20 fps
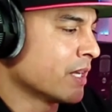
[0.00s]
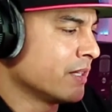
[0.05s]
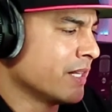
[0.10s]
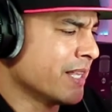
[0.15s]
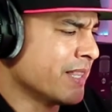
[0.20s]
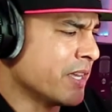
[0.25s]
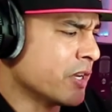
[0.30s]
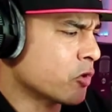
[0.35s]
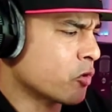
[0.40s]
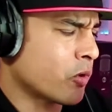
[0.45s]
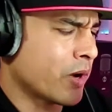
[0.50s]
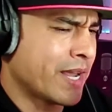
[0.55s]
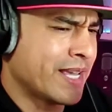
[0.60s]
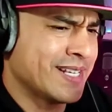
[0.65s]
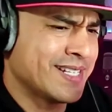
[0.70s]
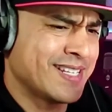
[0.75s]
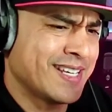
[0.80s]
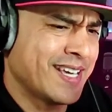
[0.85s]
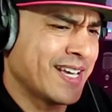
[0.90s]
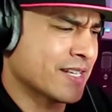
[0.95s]
Nothing
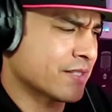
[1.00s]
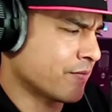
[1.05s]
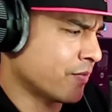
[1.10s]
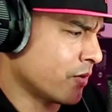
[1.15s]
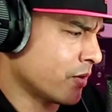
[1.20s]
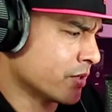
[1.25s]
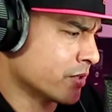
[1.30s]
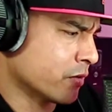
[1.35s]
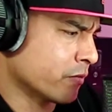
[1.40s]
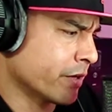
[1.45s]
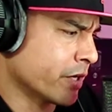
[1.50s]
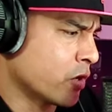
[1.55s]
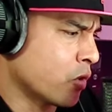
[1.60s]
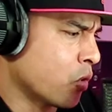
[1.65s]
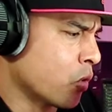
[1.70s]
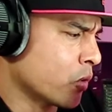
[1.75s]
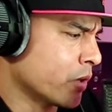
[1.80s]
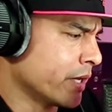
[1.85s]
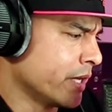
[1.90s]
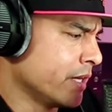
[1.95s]
crazy as far as a
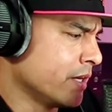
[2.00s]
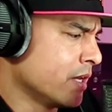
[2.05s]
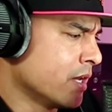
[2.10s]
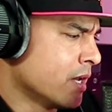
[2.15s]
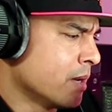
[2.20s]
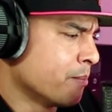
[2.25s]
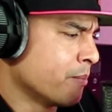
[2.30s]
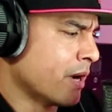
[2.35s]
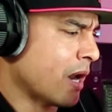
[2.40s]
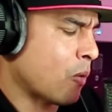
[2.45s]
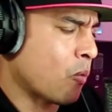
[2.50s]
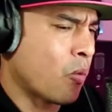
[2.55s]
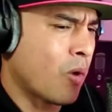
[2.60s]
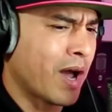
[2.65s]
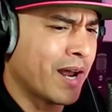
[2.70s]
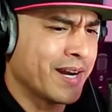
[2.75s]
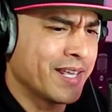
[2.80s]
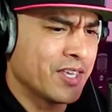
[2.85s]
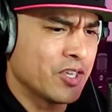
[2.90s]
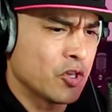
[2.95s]
recording, but I
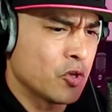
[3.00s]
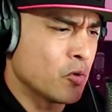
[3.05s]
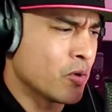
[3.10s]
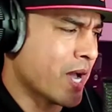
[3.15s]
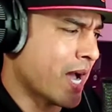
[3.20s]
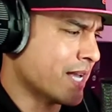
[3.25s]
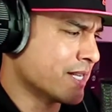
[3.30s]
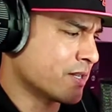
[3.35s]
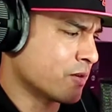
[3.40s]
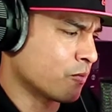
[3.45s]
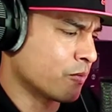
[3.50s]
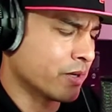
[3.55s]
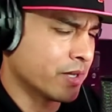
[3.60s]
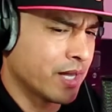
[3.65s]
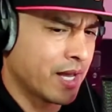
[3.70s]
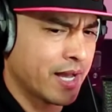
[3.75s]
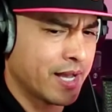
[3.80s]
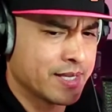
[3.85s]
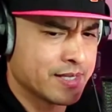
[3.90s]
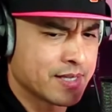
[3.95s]
wanted you guys to
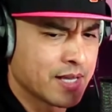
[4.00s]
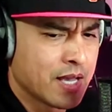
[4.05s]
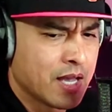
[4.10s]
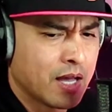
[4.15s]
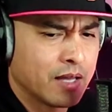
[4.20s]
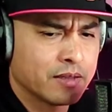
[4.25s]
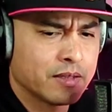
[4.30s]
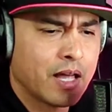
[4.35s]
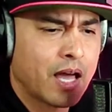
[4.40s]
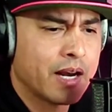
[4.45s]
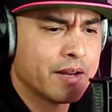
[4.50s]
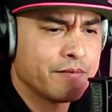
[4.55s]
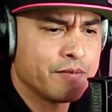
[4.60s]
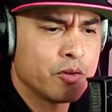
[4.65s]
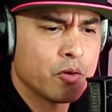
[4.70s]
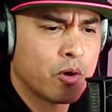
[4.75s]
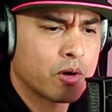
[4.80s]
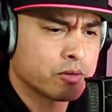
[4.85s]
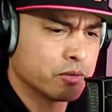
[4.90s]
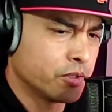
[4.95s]
realize a lot of
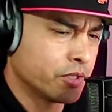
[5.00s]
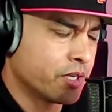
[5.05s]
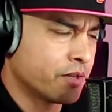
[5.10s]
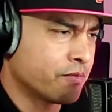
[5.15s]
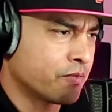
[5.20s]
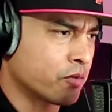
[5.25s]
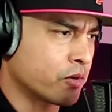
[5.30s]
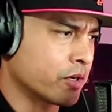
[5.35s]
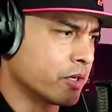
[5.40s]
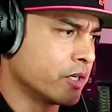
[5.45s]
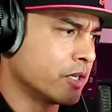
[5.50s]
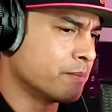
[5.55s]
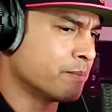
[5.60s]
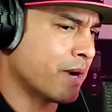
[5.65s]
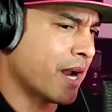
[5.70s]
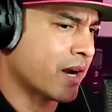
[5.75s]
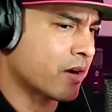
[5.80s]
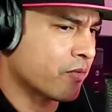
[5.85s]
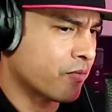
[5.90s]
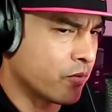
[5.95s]
you are looking for a good
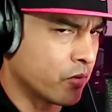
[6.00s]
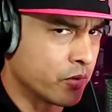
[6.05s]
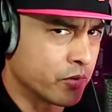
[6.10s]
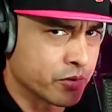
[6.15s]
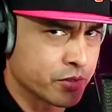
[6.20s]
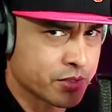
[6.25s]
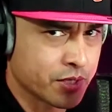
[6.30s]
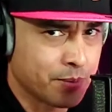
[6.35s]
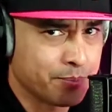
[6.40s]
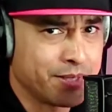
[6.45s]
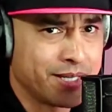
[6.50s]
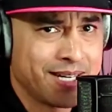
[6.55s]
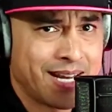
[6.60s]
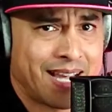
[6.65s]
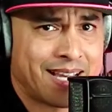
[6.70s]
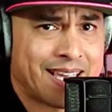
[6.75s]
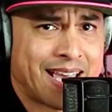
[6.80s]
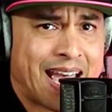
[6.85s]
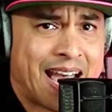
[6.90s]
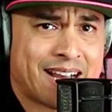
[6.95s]
microphone or something
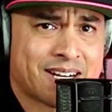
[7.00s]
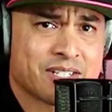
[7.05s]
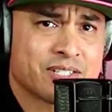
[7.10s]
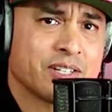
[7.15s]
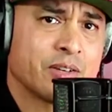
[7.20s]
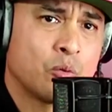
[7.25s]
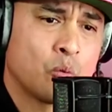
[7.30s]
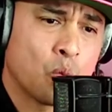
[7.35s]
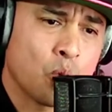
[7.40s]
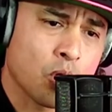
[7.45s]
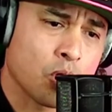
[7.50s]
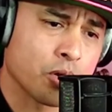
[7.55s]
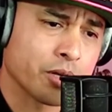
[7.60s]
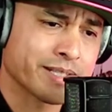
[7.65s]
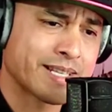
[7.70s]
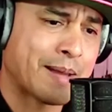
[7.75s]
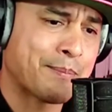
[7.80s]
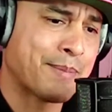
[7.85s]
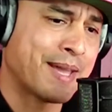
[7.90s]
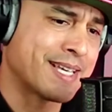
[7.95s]
that could actually
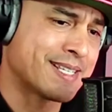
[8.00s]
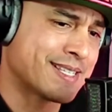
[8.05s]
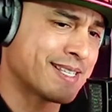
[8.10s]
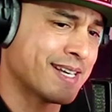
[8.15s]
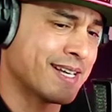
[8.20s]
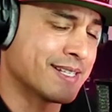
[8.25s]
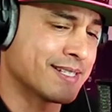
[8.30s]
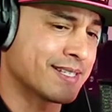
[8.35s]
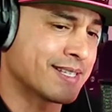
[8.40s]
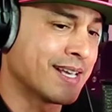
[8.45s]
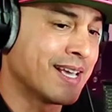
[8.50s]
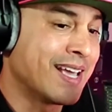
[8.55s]
work, that makes sense.